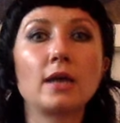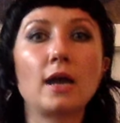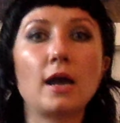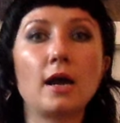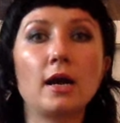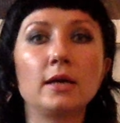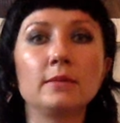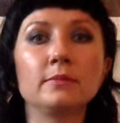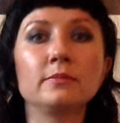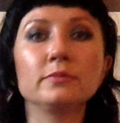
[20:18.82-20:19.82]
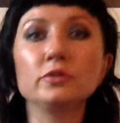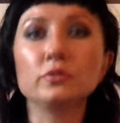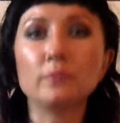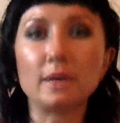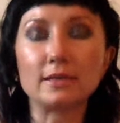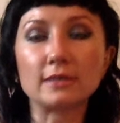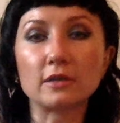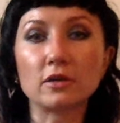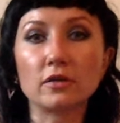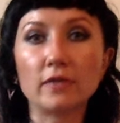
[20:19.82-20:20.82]
Um, you might
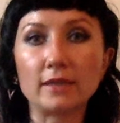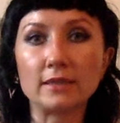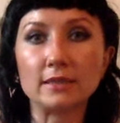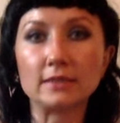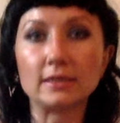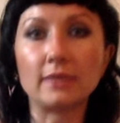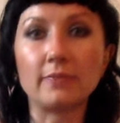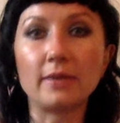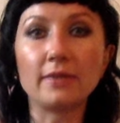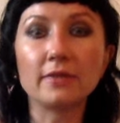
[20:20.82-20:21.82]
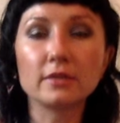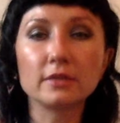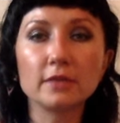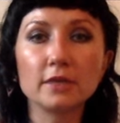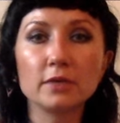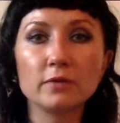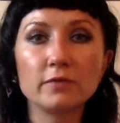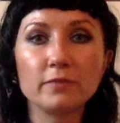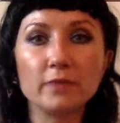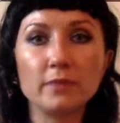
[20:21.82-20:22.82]
start connecting telepathically
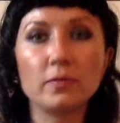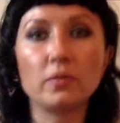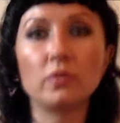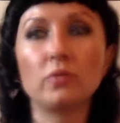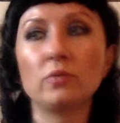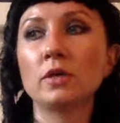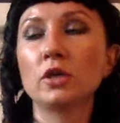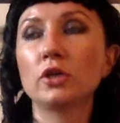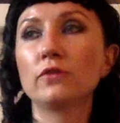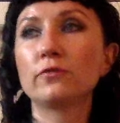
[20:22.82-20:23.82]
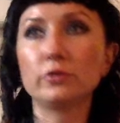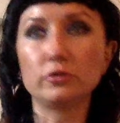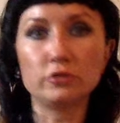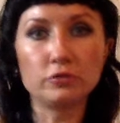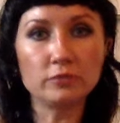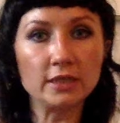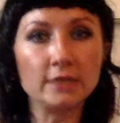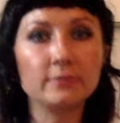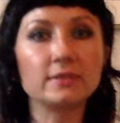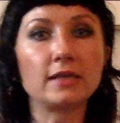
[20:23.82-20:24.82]
with people through your
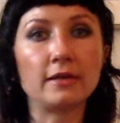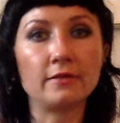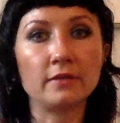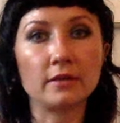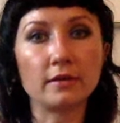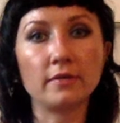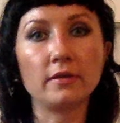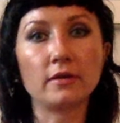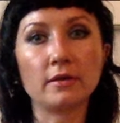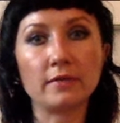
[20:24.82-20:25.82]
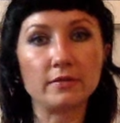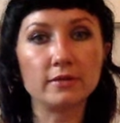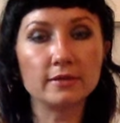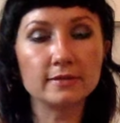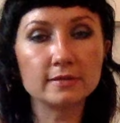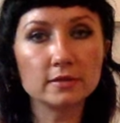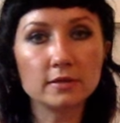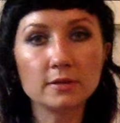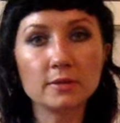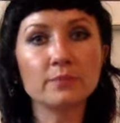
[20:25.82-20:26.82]
dreams and in, uh, in this
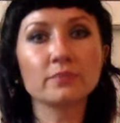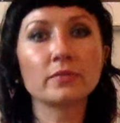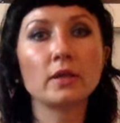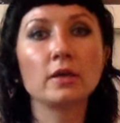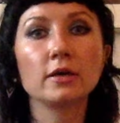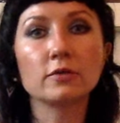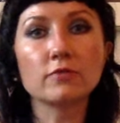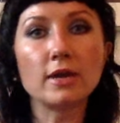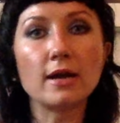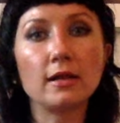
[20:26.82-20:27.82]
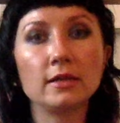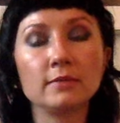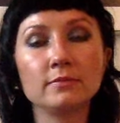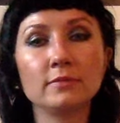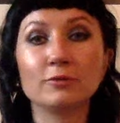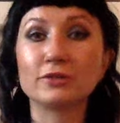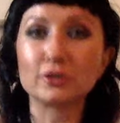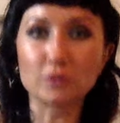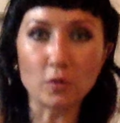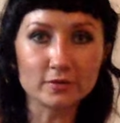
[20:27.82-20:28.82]
um, realm, which
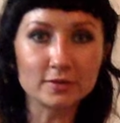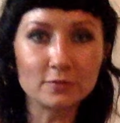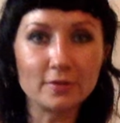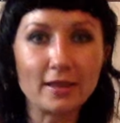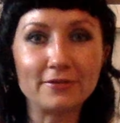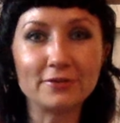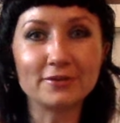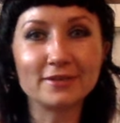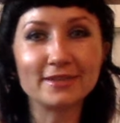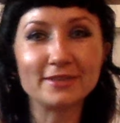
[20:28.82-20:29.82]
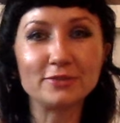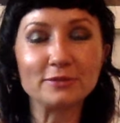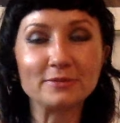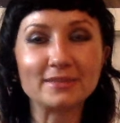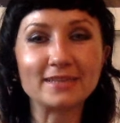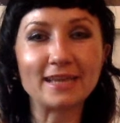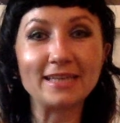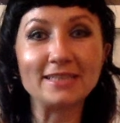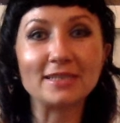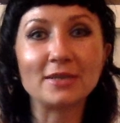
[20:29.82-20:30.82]
is also another dream state.